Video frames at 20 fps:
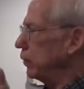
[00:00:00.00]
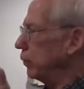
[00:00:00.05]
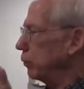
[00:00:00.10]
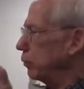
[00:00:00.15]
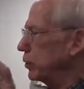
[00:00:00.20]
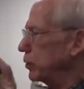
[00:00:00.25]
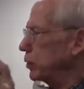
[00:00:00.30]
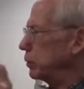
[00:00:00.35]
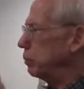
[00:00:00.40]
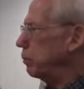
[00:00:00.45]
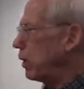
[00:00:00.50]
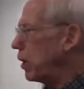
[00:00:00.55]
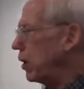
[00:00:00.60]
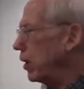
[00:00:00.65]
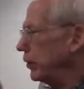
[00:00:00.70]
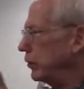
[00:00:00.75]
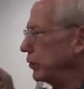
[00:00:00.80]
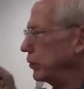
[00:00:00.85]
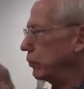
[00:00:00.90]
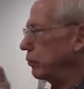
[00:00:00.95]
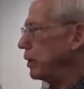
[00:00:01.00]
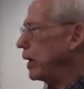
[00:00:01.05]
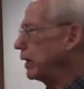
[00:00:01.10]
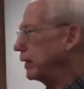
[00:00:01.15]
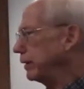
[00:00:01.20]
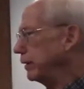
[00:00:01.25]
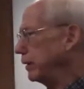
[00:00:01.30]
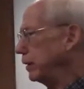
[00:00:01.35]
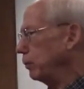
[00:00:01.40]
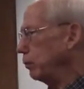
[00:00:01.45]
respond
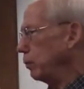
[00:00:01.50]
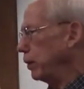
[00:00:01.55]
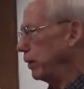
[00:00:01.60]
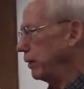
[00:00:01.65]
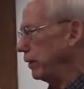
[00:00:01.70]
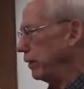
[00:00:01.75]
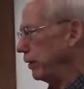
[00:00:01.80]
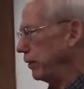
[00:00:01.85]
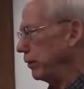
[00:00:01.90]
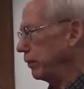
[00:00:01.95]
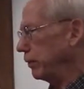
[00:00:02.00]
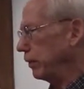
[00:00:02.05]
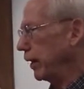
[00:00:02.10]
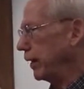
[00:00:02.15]
directly to one another,